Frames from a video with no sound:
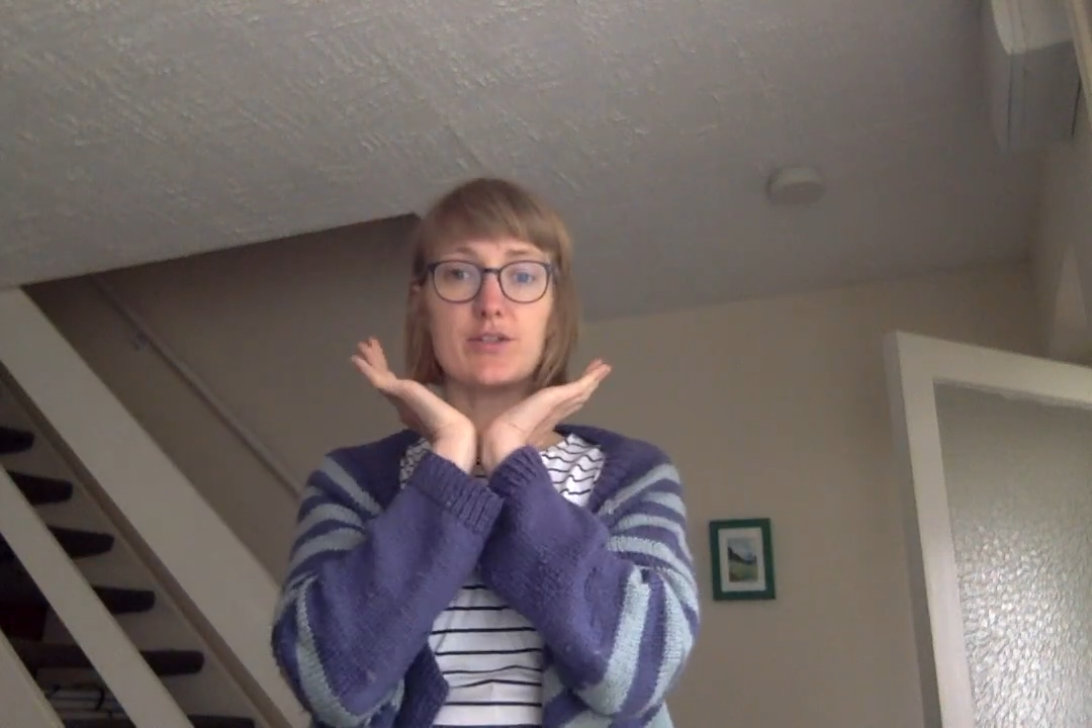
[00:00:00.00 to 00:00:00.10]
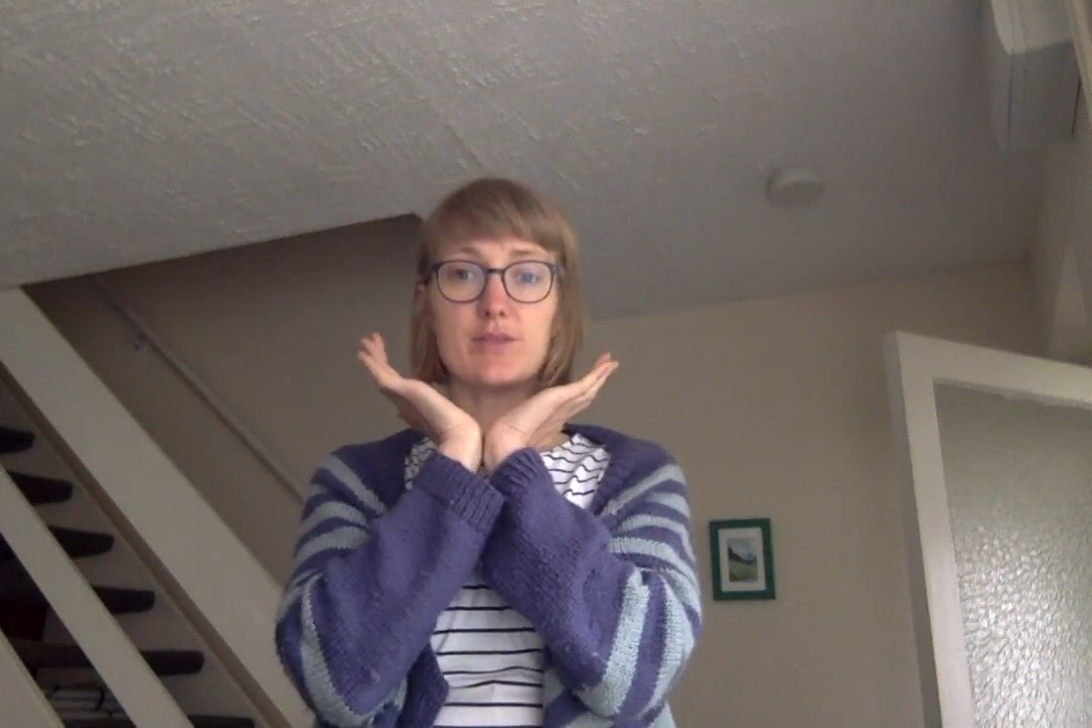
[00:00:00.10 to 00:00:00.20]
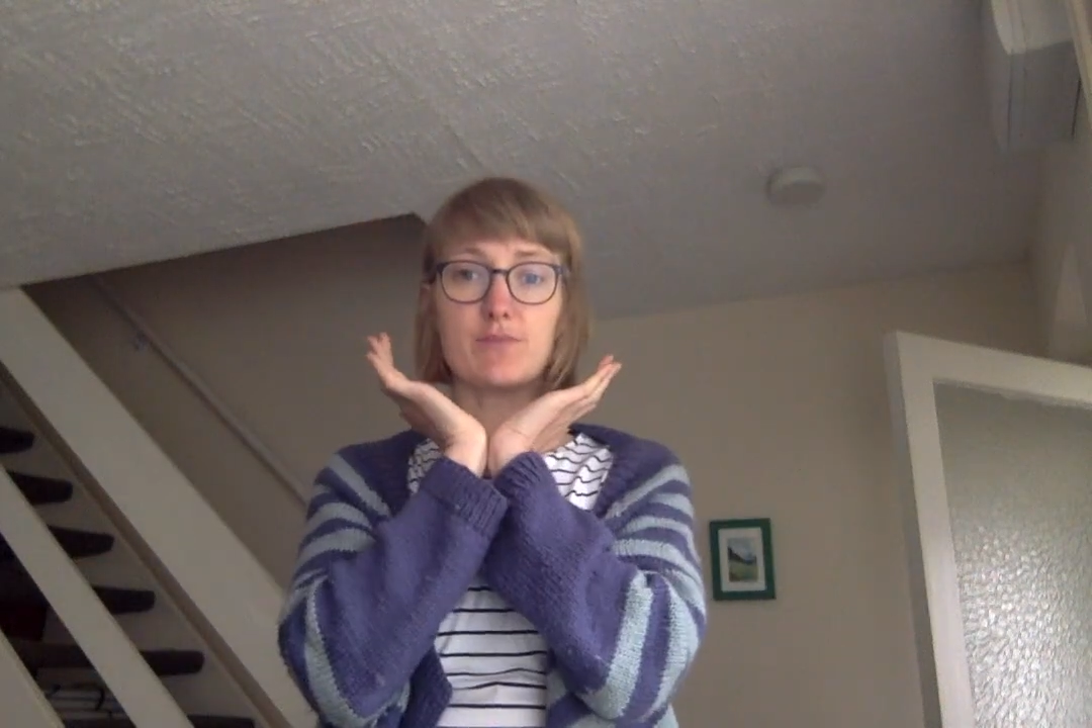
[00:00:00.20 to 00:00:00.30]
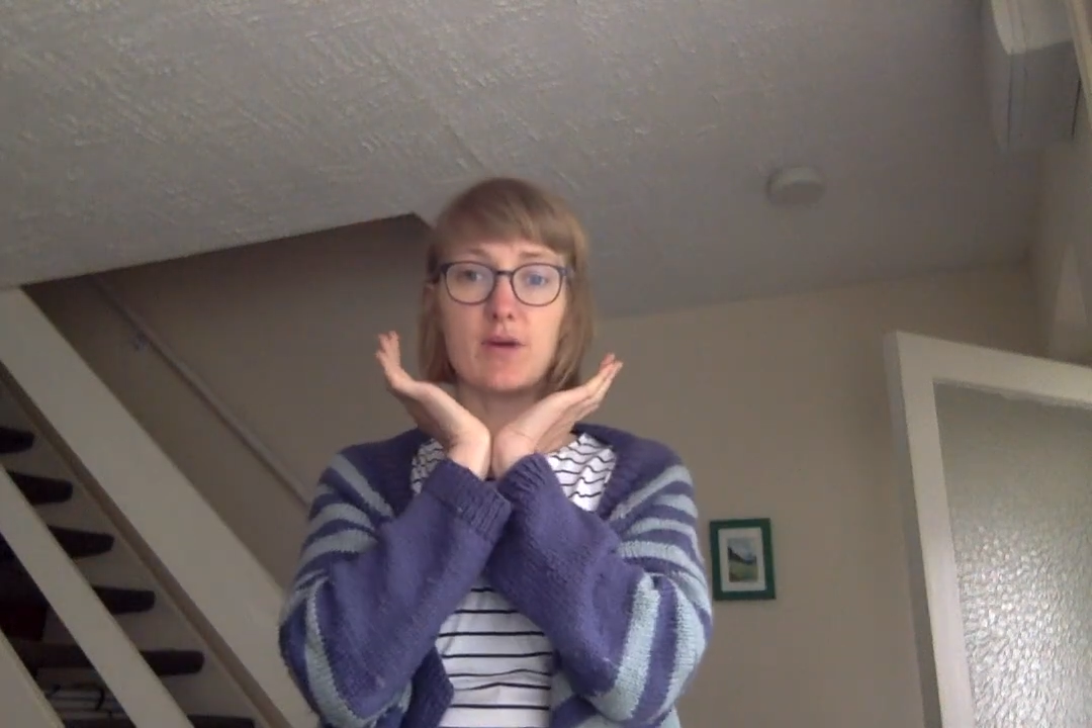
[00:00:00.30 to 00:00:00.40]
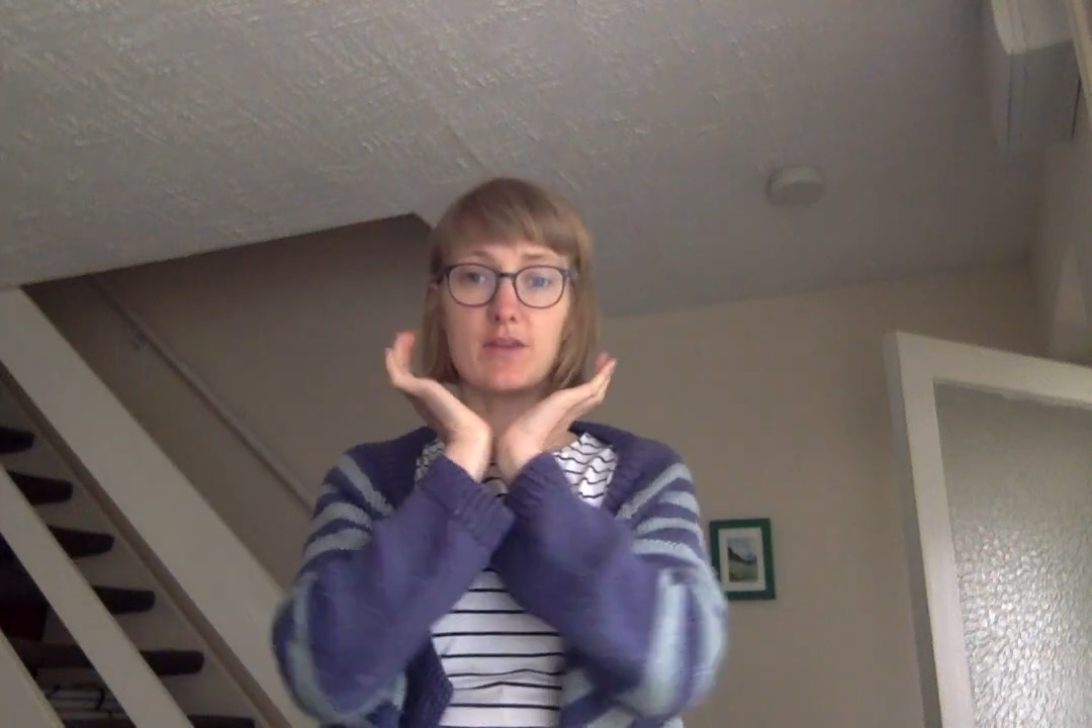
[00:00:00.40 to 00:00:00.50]

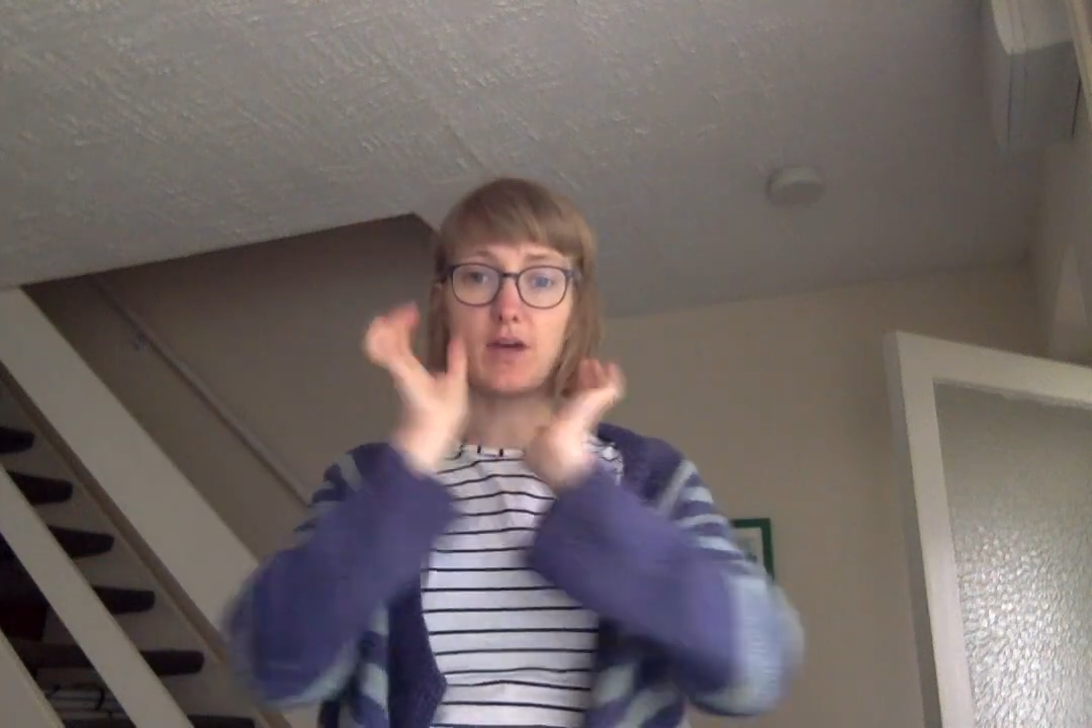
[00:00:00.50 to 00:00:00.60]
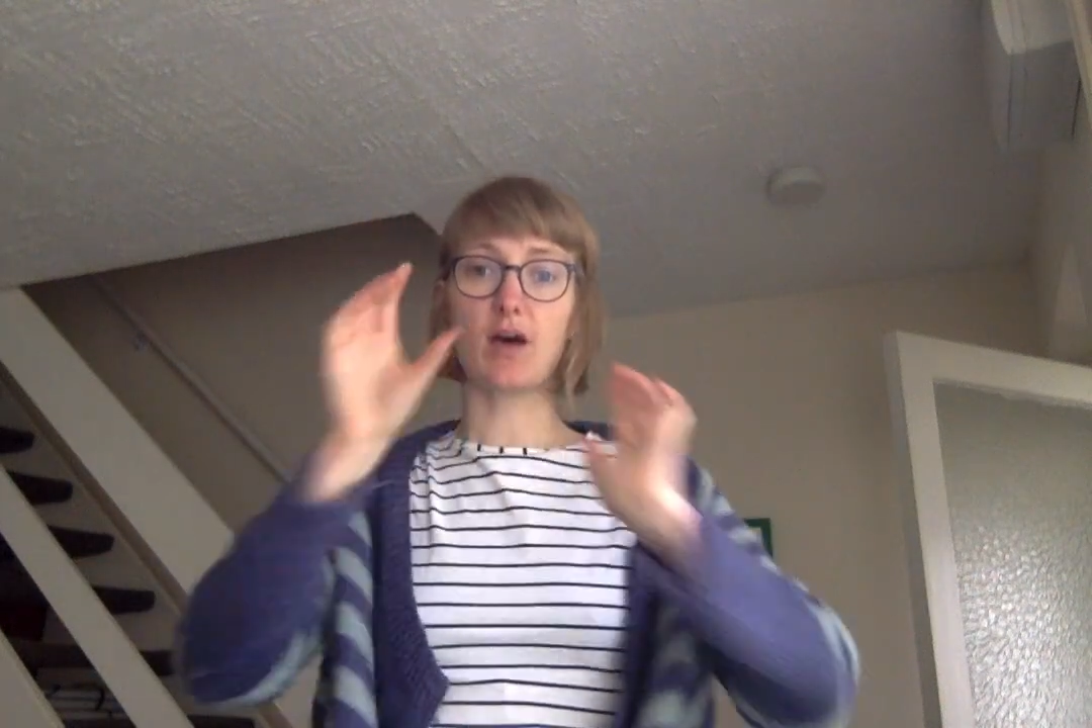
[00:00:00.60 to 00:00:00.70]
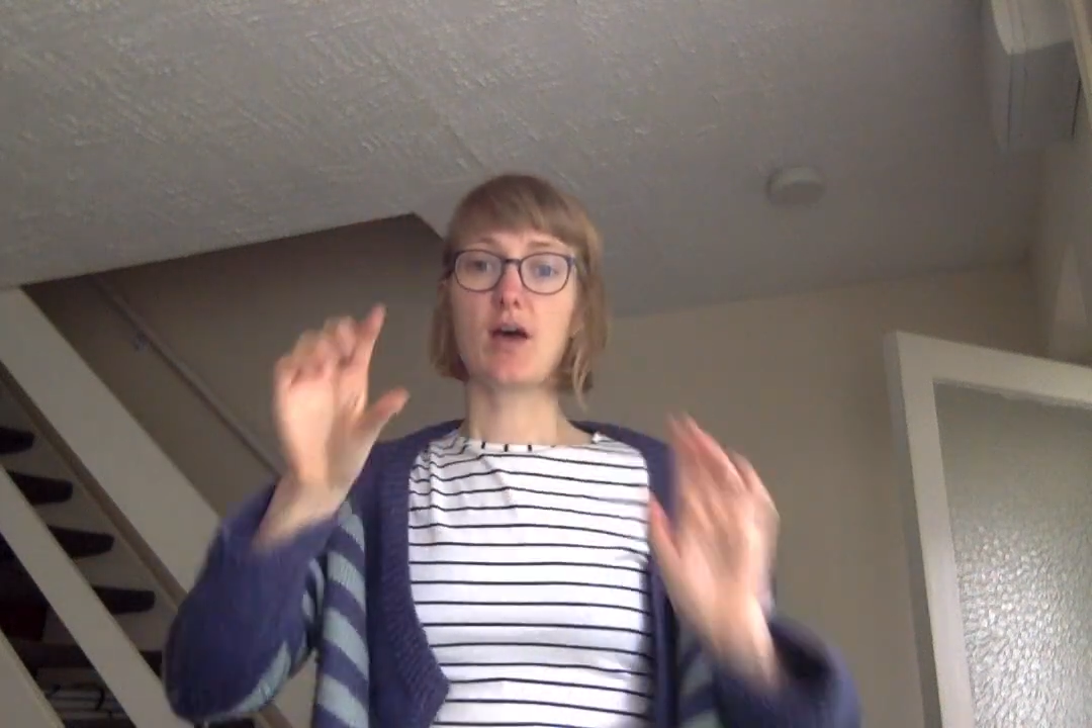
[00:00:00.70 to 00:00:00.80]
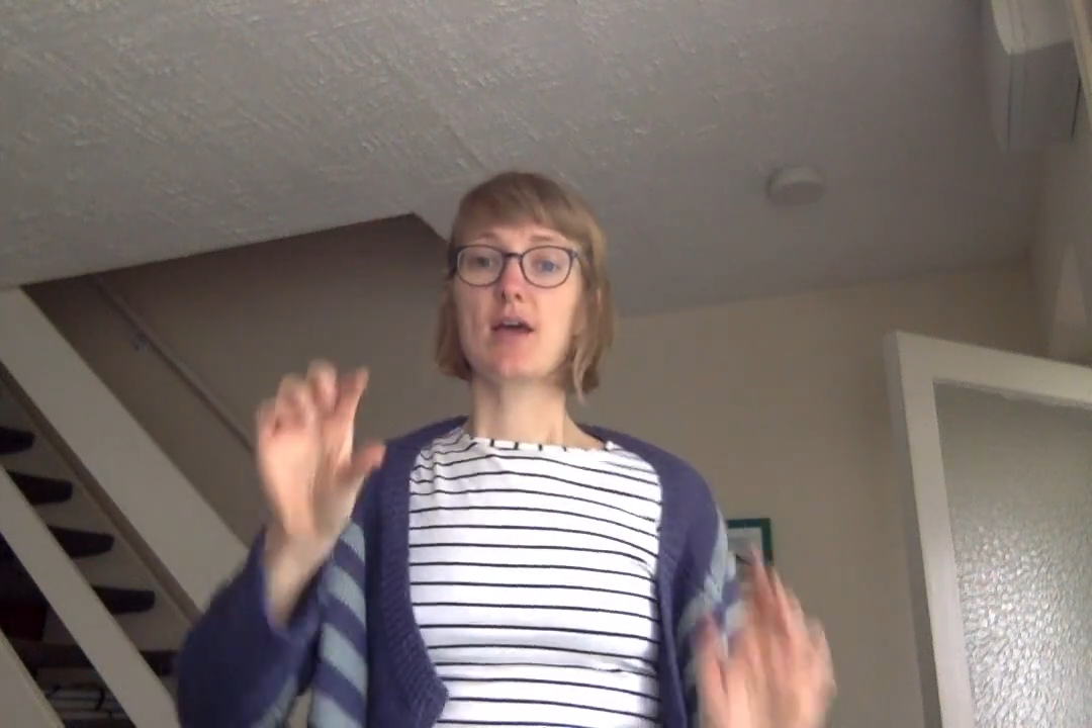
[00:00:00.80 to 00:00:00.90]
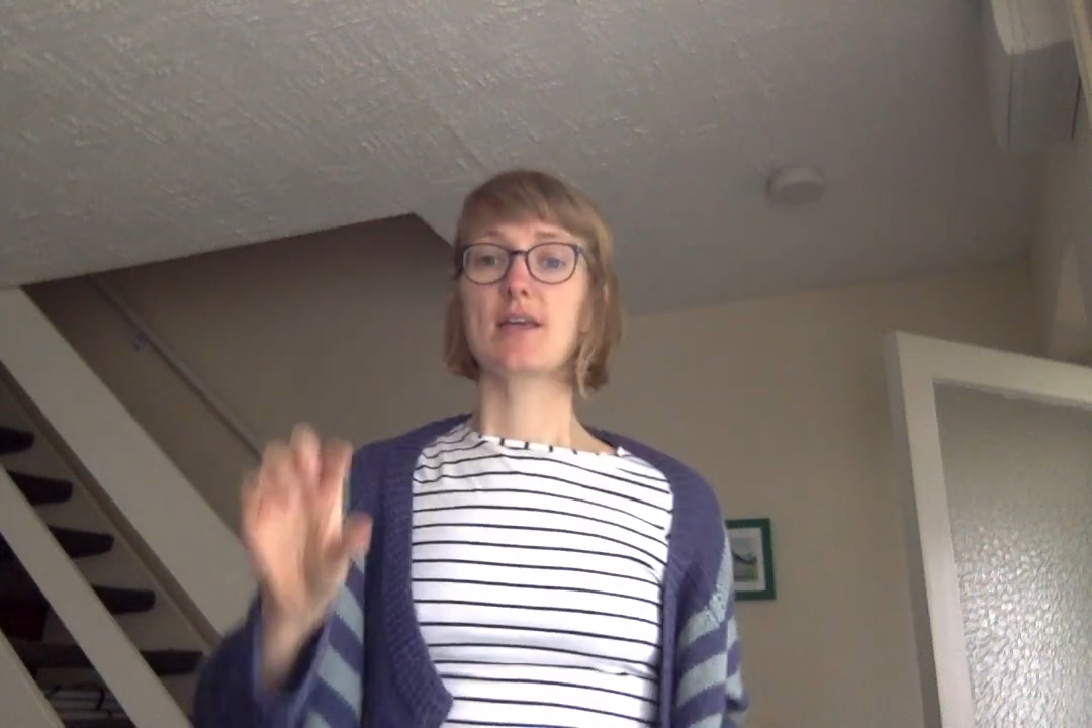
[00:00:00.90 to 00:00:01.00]
Hood's mother